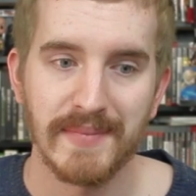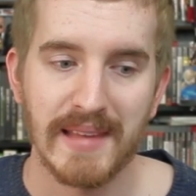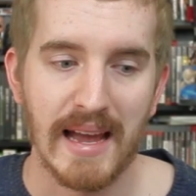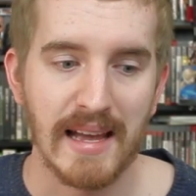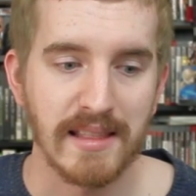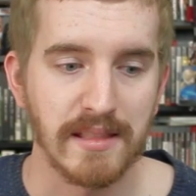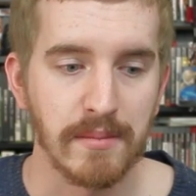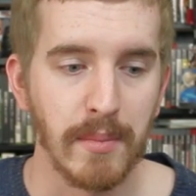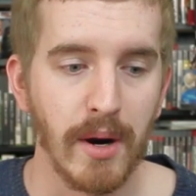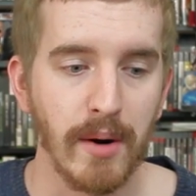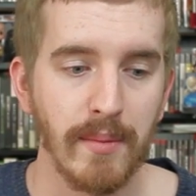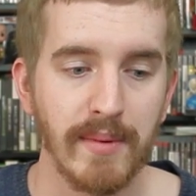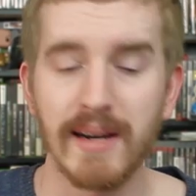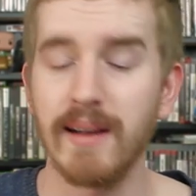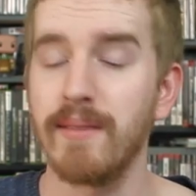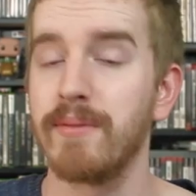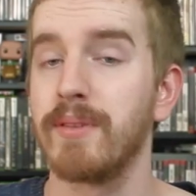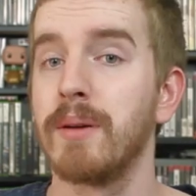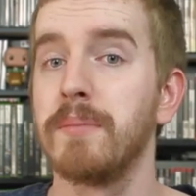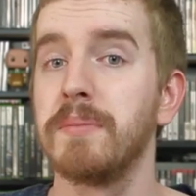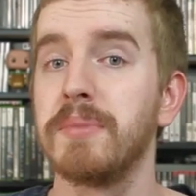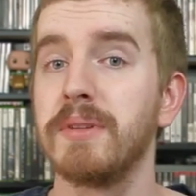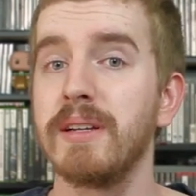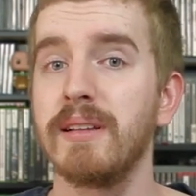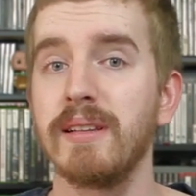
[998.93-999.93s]
At the moment,
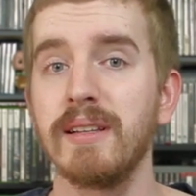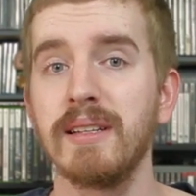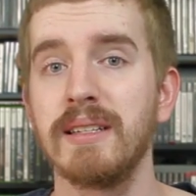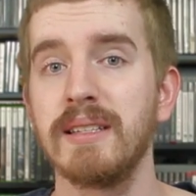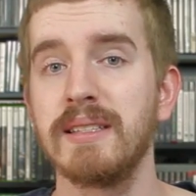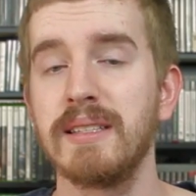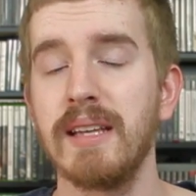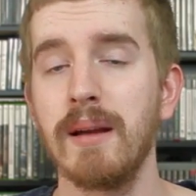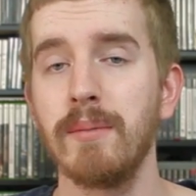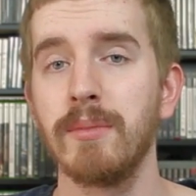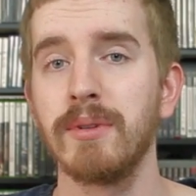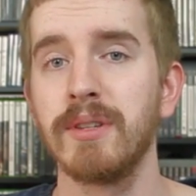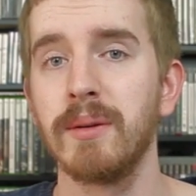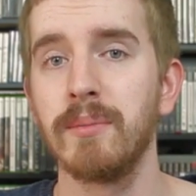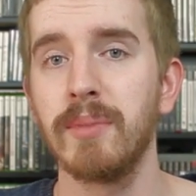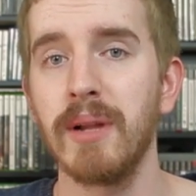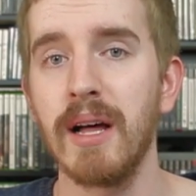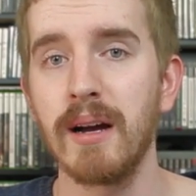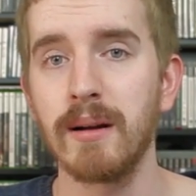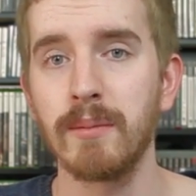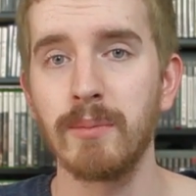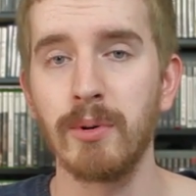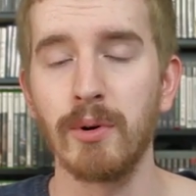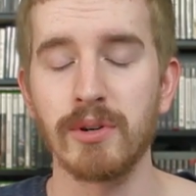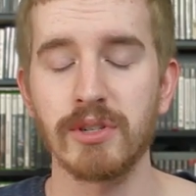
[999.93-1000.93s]
I've completely disabled the
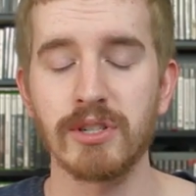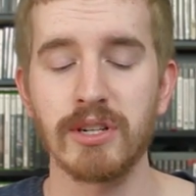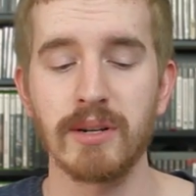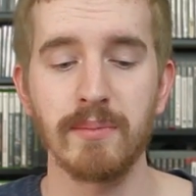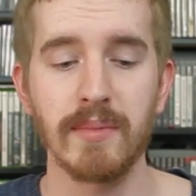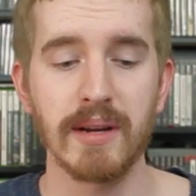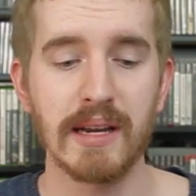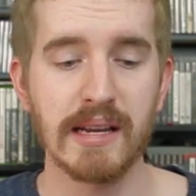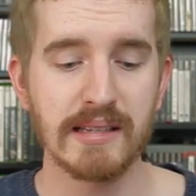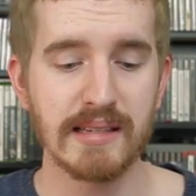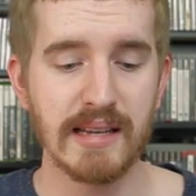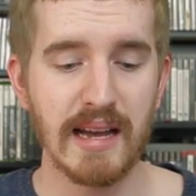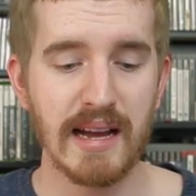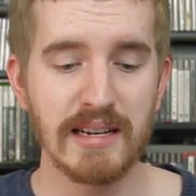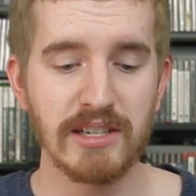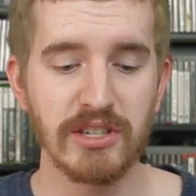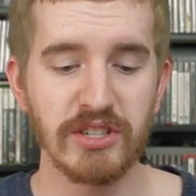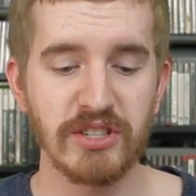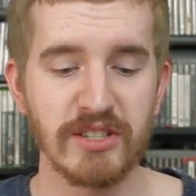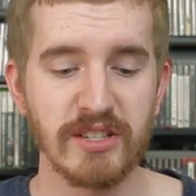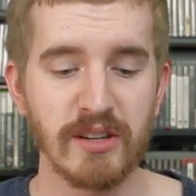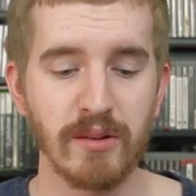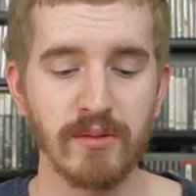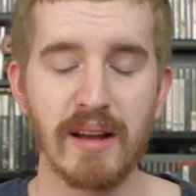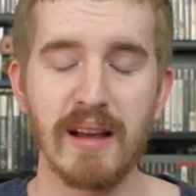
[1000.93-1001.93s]
blog portion because I
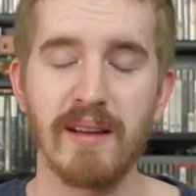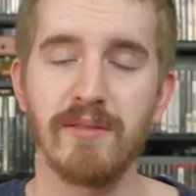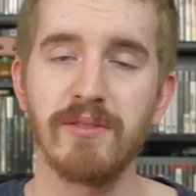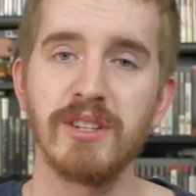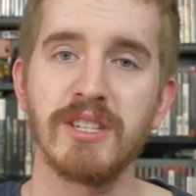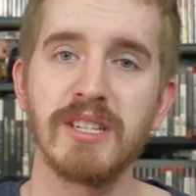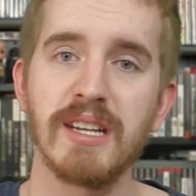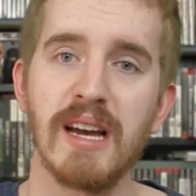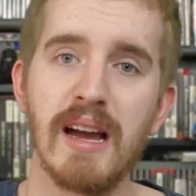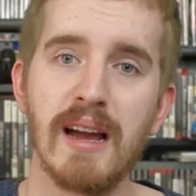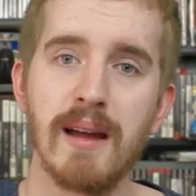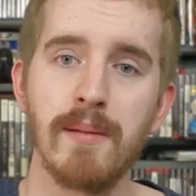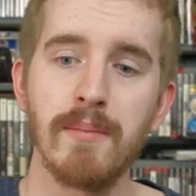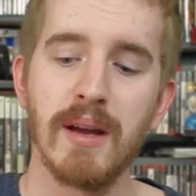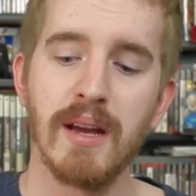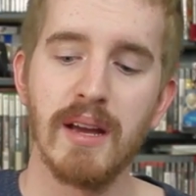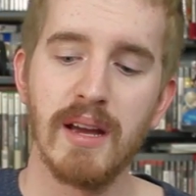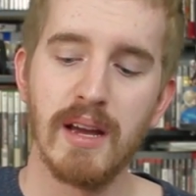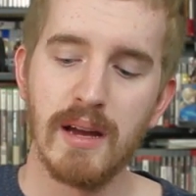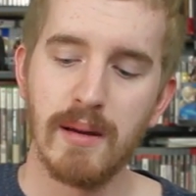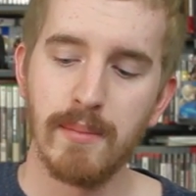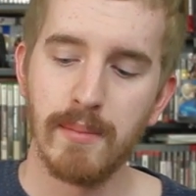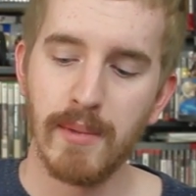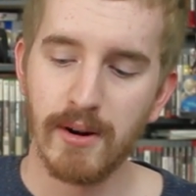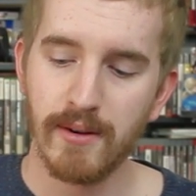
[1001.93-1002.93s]
just don't have the time,
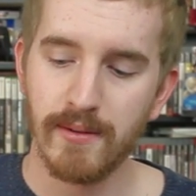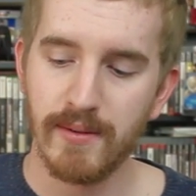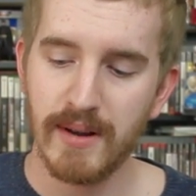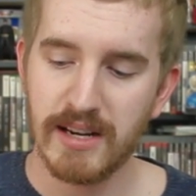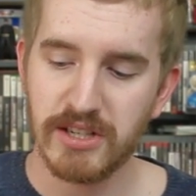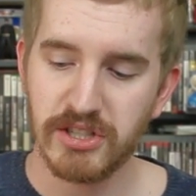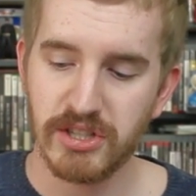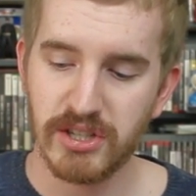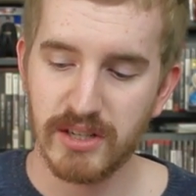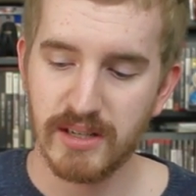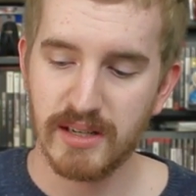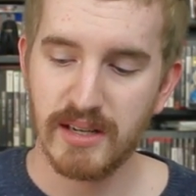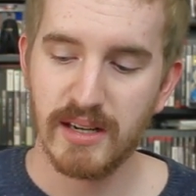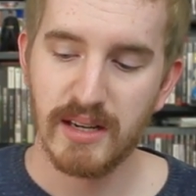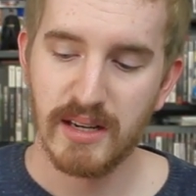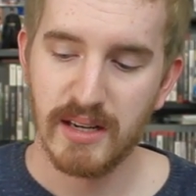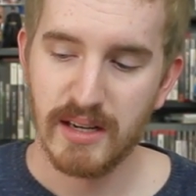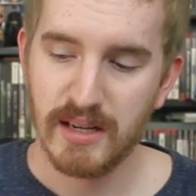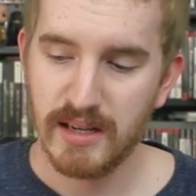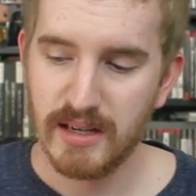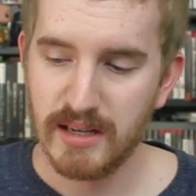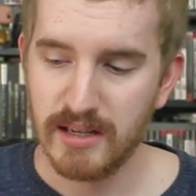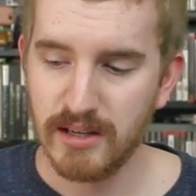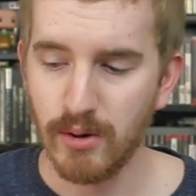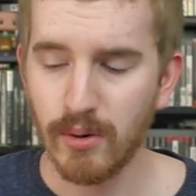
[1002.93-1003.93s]
motivation,
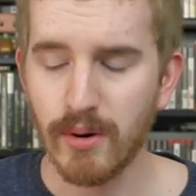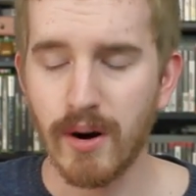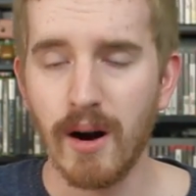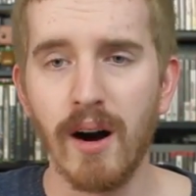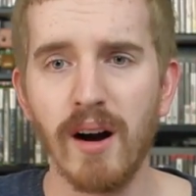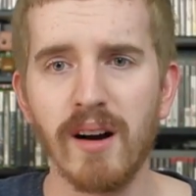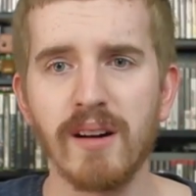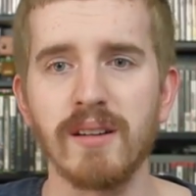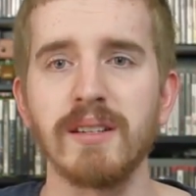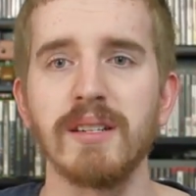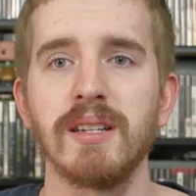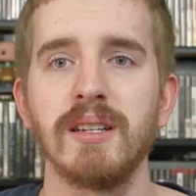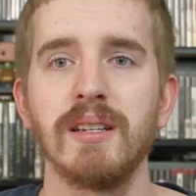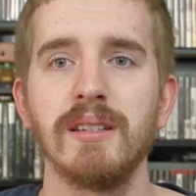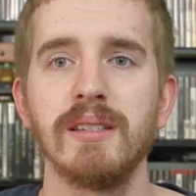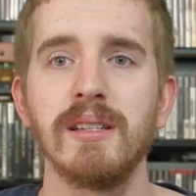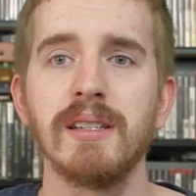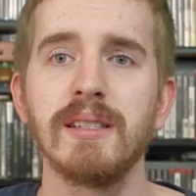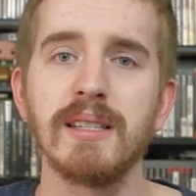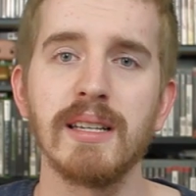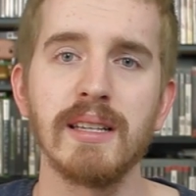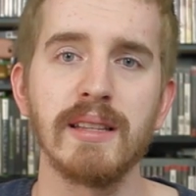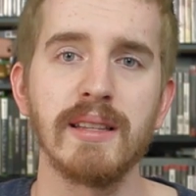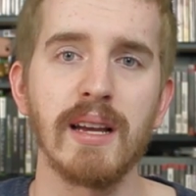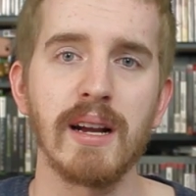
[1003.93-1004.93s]
nor heart
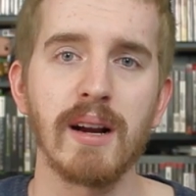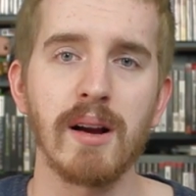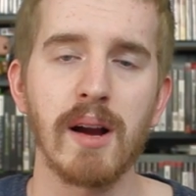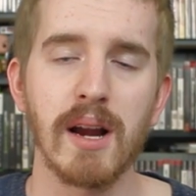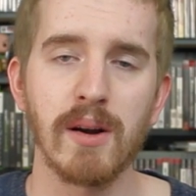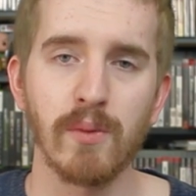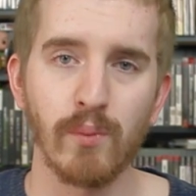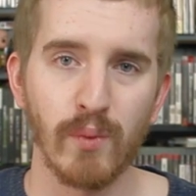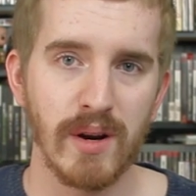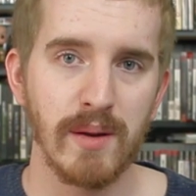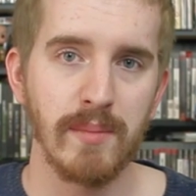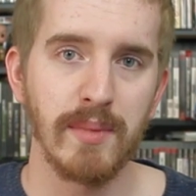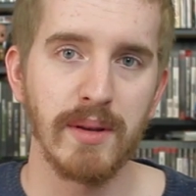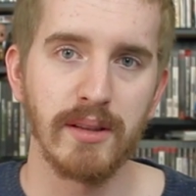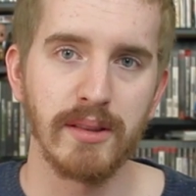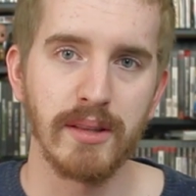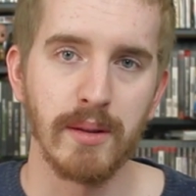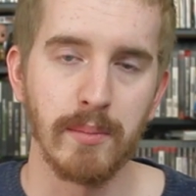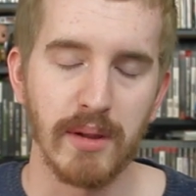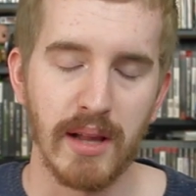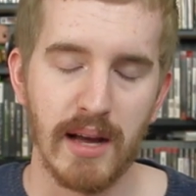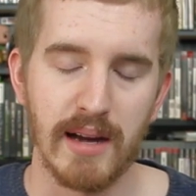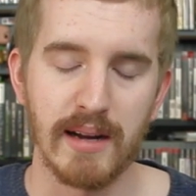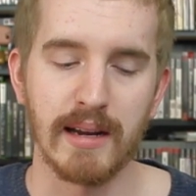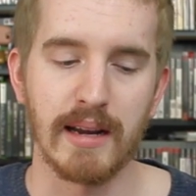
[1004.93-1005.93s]
to sit there and rebuild
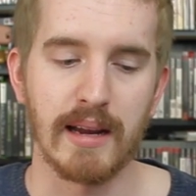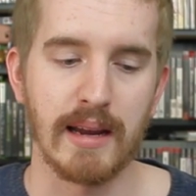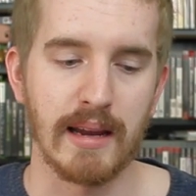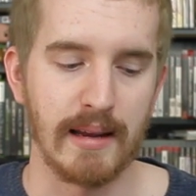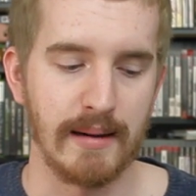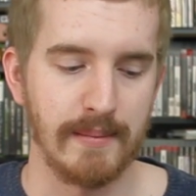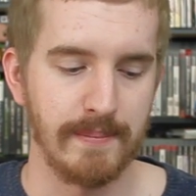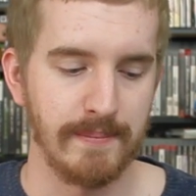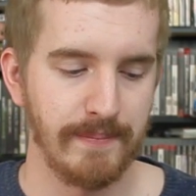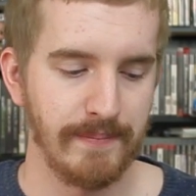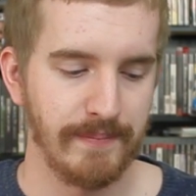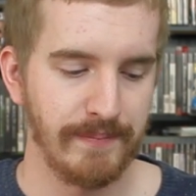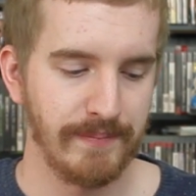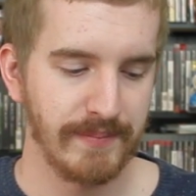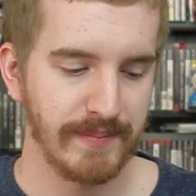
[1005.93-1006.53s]
the blog again.